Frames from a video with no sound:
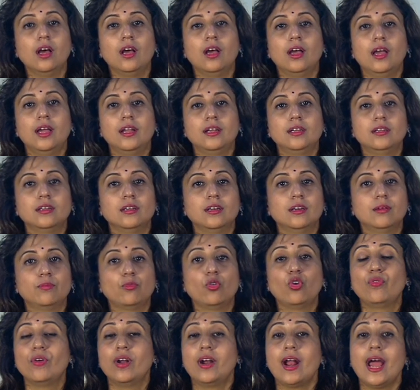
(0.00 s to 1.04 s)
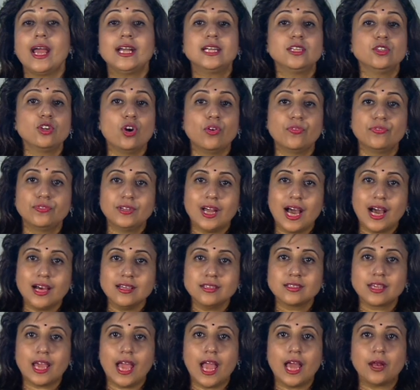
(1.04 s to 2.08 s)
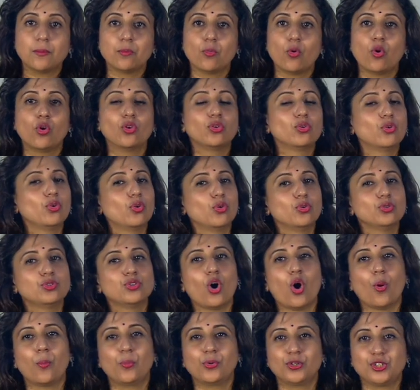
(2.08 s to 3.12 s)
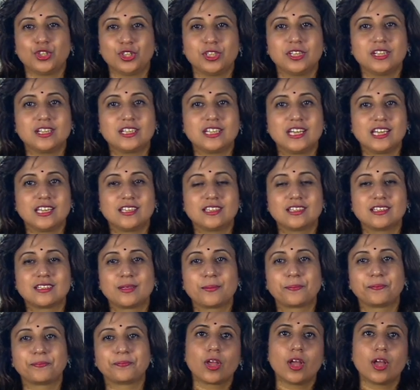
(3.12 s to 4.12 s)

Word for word: and uh, more variety of tasks and more growth opportunities.